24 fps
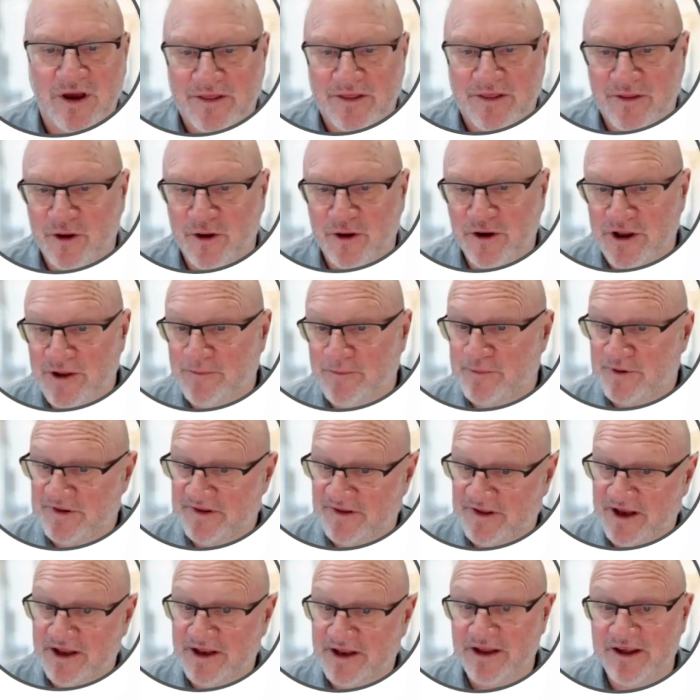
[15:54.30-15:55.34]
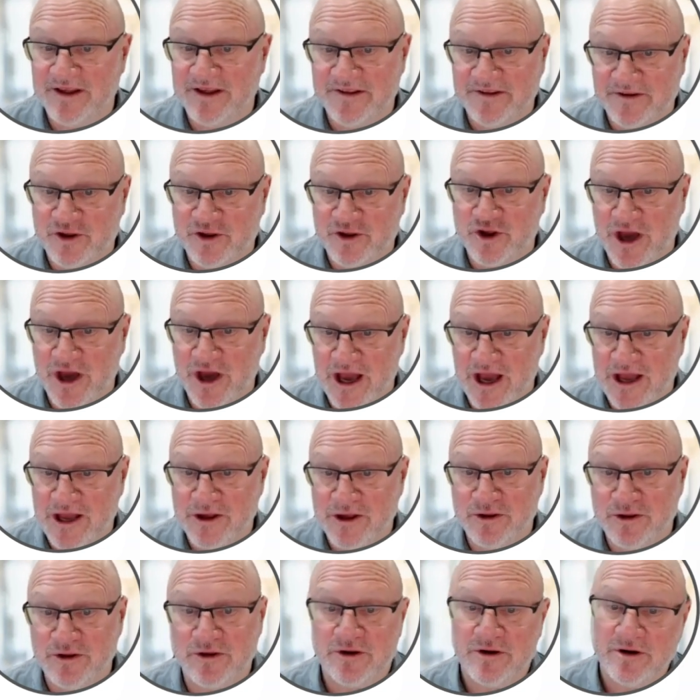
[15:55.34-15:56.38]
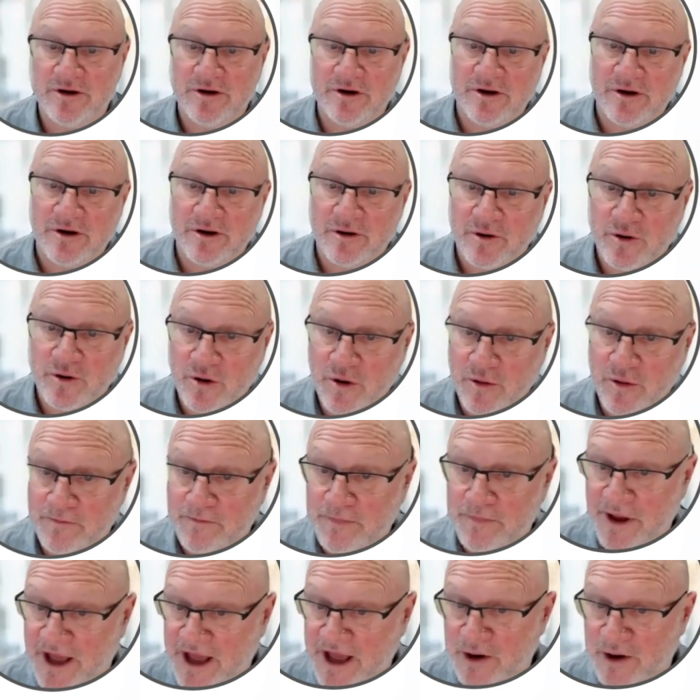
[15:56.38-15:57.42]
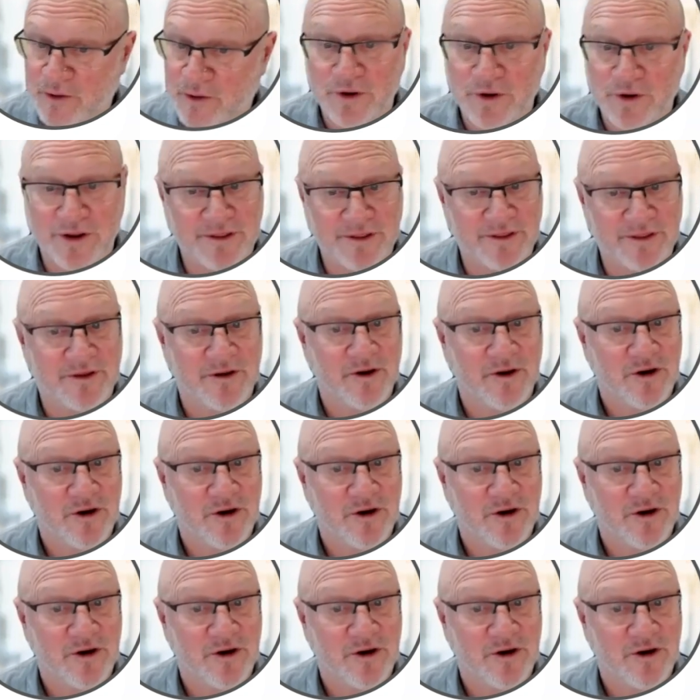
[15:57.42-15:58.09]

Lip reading: 13% is the change compared with.